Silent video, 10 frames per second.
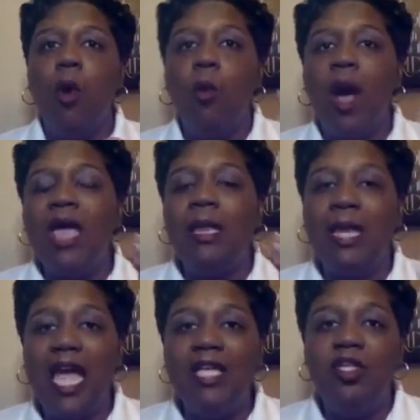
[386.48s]
what
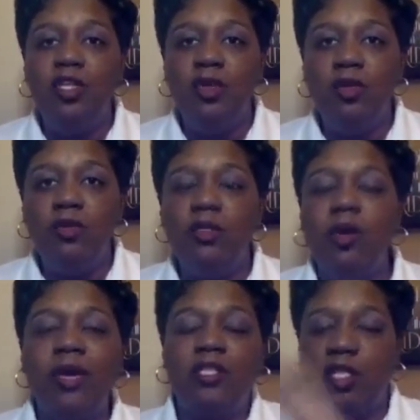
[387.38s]
led you
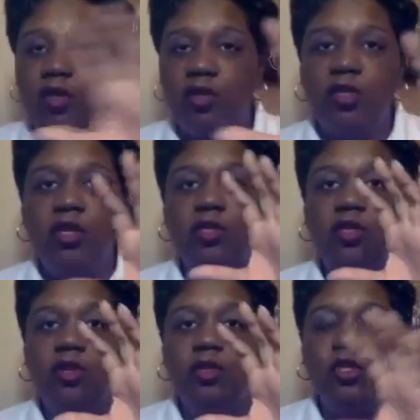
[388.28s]
okay so you're you're
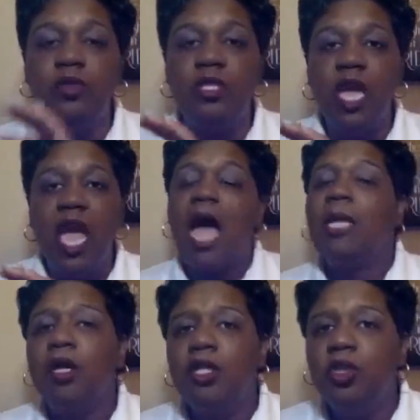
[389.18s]
you how
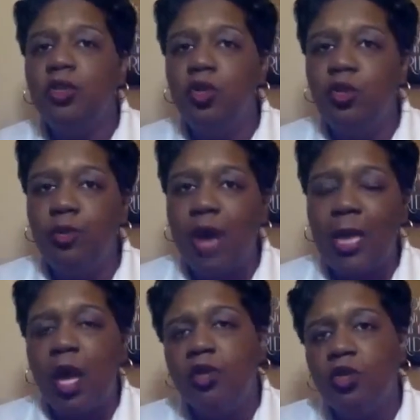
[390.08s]
long did you do how
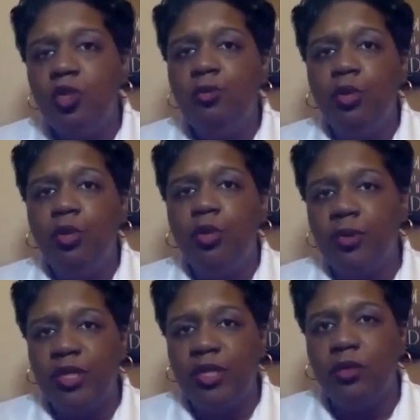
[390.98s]
long did you do booth
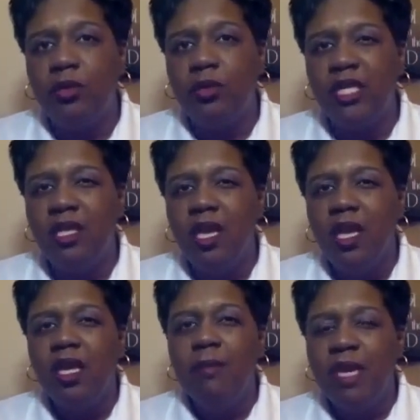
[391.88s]
rentals and
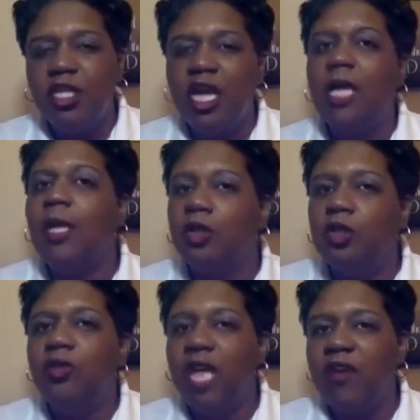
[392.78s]
commission how long did
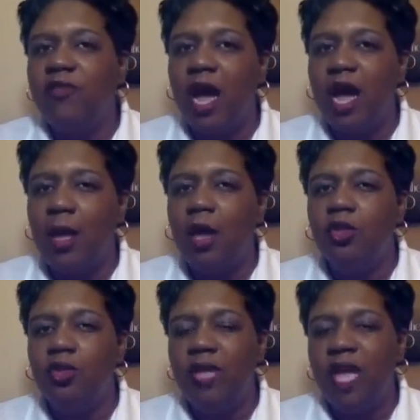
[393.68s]
you do that how long did you
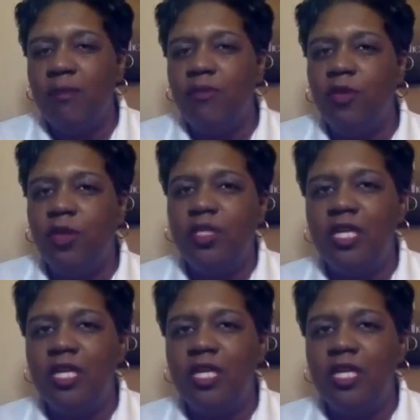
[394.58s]
do that before you said